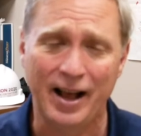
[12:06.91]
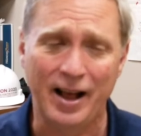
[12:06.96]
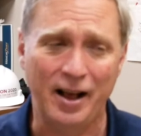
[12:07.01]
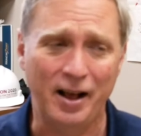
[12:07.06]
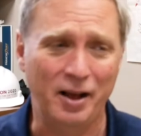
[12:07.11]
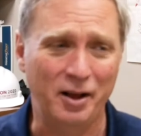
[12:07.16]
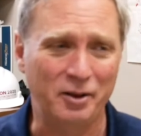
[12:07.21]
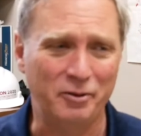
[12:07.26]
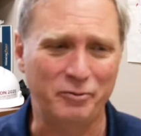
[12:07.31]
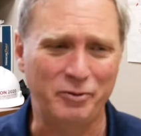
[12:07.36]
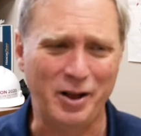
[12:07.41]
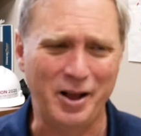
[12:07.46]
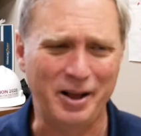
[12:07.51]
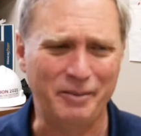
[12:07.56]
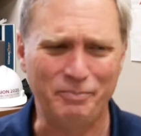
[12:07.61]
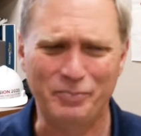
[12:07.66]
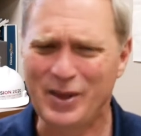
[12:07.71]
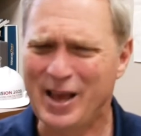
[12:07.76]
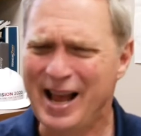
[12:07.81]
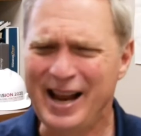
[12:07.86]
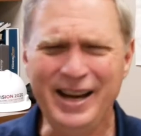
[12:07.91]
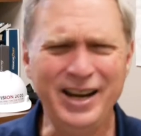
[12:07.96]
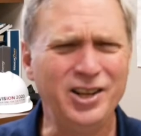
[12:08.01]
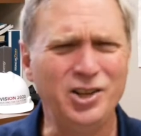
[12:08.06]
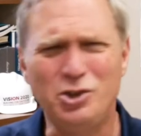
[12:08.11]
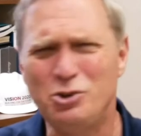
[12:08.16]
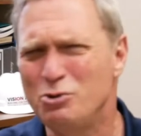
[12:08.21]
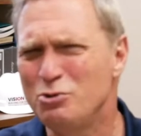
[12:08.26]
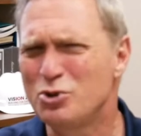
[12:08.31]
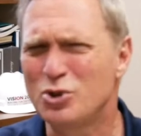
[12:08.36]
of kind
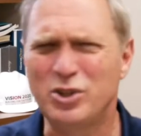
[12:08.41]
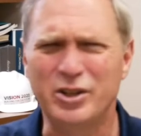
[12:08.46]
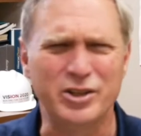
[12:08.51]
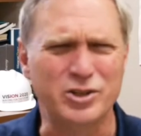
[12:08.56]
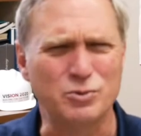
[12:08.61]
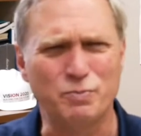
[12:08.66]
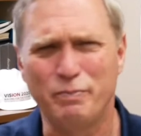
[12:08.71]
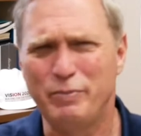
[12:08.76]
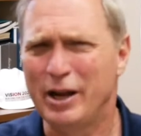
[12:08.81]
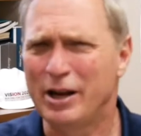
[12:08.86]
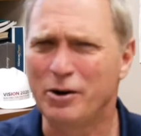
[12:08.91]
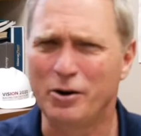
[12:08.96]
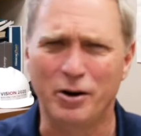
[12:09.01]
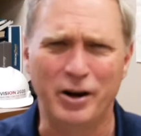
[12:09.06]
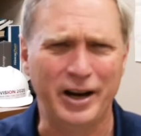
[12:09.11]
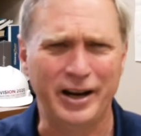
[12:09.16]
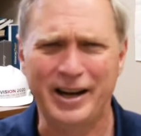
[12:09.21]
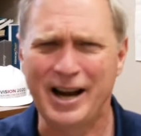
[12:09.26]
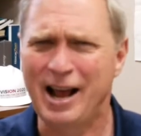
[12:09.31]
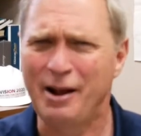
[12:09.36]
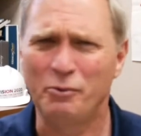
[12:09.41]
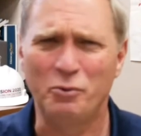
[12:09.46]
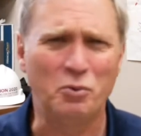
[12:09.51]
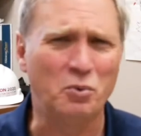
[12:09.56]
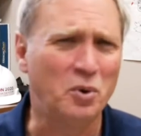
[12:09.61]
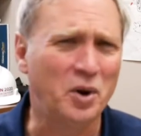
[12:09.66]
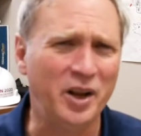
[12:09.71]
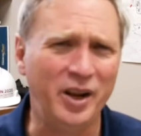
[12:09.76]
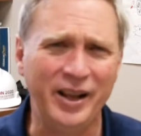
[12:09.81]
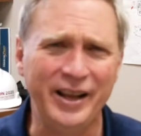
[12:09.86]
of useless bickering, not
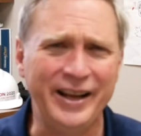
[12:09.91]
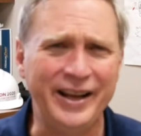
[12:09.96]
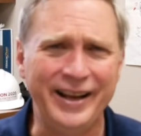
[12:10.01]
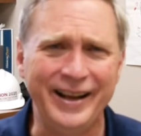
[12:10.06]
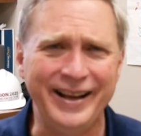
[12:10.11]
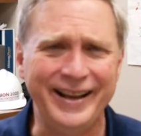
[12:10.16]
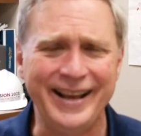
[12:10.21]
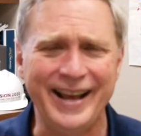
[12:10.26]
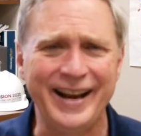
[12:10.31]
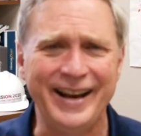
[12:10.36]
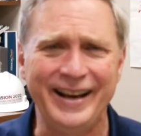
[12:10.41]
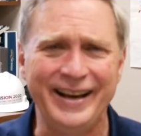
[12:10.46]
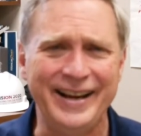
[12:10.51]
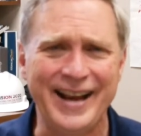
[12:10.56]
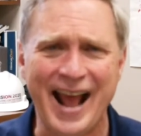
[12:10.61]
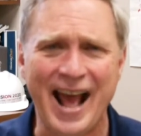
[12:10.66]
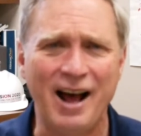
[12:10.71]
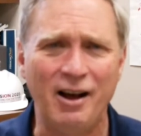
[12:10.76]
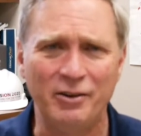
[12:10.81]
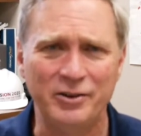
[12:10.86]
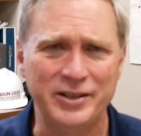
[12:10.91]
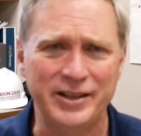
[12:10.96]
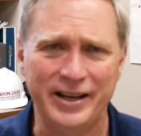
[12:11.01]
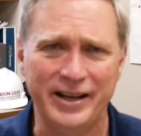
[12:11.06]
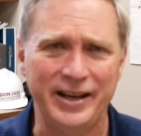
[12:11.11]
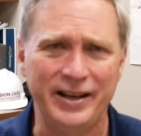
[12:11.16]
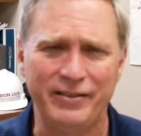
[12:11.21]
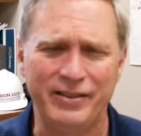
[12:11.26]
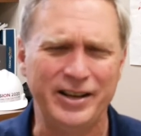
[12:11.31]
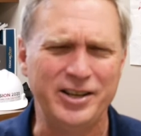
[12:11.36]
really getting down to
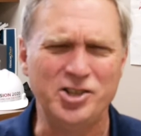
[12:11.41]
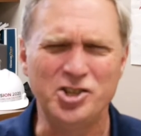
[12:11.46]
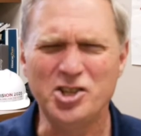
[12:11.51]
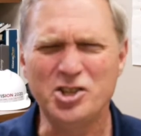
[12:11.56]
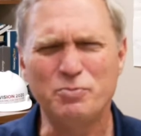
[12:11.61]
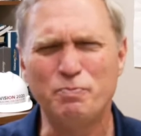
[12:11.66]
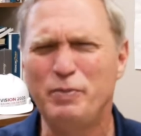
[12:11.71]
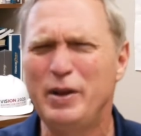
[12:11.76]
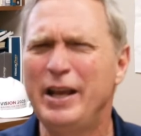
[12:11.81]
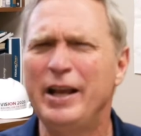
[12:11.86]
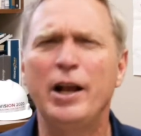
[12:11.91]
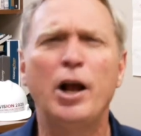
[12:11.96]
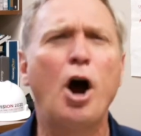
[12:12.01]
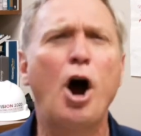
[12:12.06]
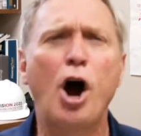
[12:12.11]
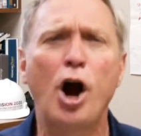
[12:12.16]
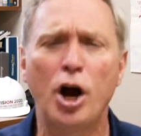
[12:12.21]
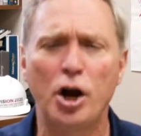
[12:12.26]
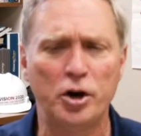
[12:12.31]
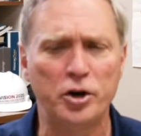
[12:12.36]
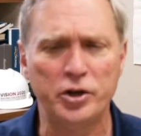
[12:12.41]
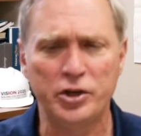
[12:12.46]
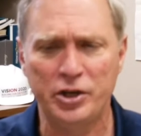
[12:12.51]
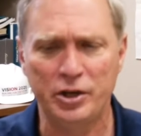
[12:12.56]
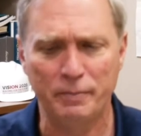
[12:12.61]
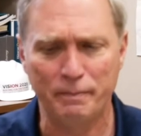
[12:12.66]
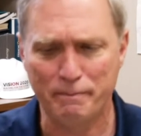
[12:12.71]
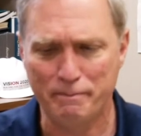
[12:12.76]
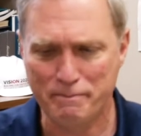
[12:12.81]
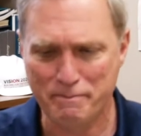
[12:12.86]
anything, just being
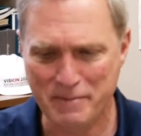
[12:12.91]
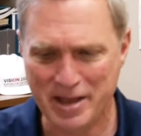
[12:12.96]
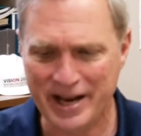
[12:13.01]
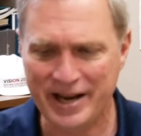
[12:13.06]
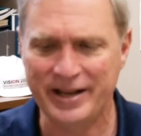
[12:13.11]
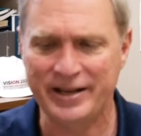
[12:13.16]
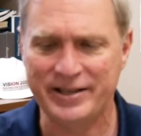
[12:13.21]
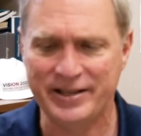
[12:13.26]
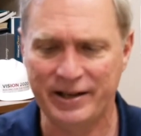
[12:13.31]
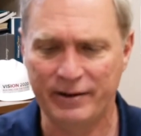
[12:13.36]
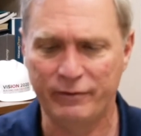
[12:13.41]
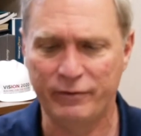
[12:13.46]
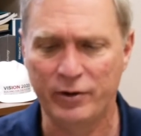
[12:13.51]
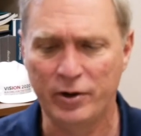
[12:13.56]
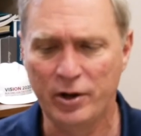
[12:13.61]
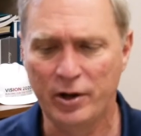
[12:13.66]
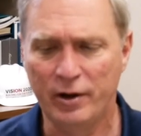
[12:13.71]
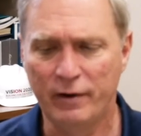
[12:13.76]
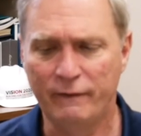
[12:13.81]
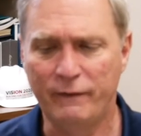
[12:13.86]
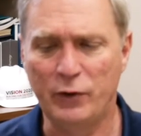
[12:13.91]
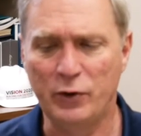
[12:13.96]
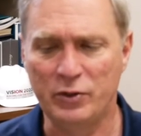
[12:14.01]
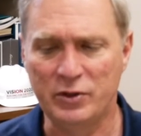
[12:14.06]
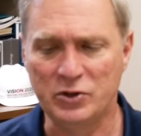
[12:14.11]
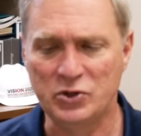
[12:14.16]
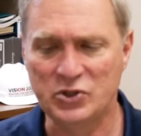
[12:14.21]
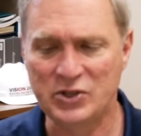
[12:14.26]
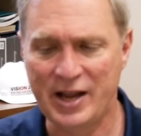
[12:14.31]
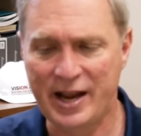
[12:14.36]
argumentative for
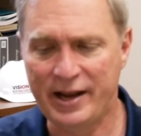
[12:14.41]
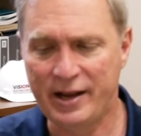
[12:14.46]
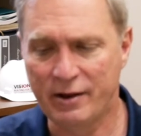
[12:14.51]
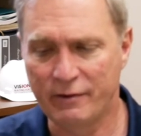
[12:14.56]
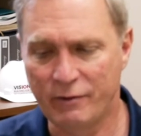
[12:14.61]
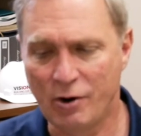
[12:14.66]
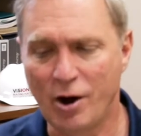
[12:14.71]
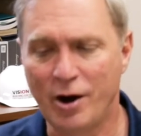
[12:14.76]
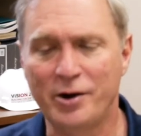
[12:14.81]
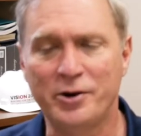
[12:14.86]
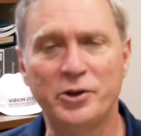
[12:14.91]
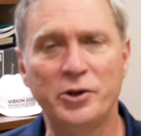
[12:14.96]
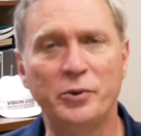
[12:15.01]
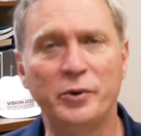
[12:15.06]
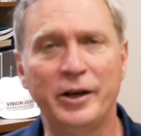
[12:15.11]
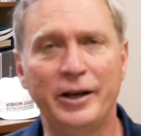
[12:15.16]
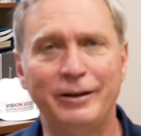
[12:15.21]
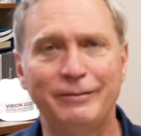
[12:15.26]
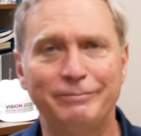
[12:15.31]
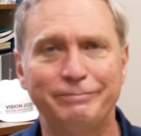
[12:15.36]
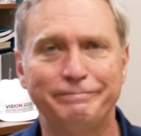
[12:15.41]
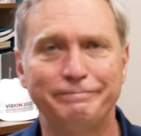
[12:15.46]
the sake of arguing.